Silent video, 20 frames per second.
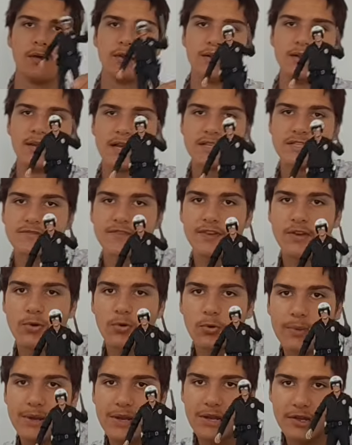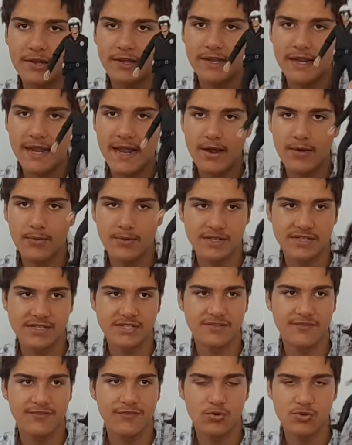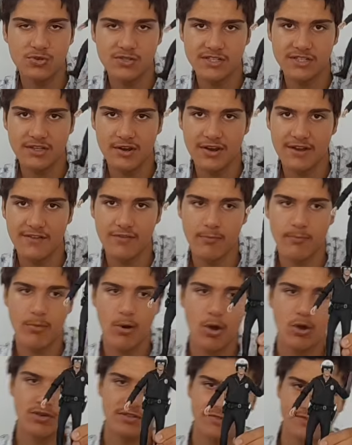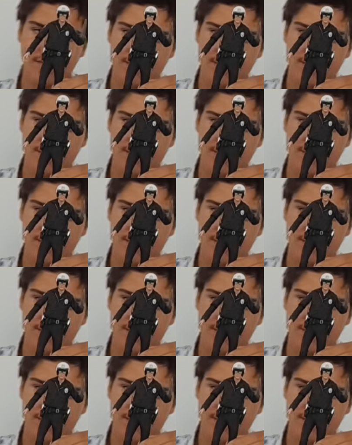The next figure we'll be looking at, which unfortunately don't have a box for